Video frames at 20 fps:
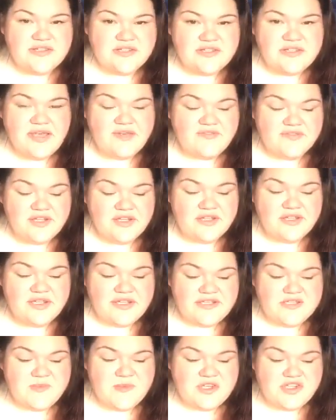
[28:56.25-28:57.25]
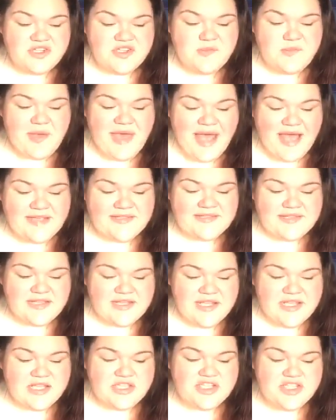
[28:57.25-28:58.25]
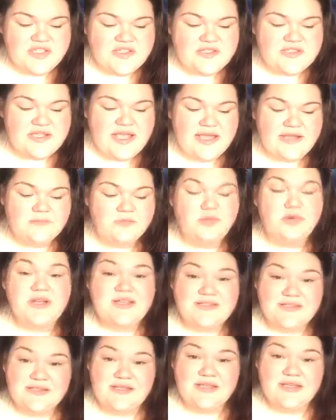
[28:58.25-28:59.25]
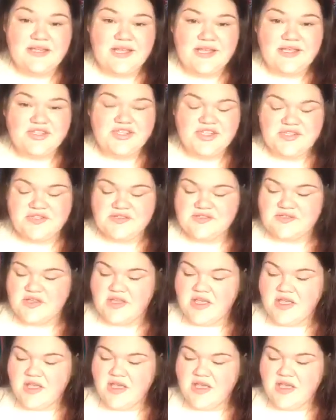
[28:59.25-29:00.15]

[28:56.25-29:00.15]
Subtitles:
definitely, especially past connections and present connections.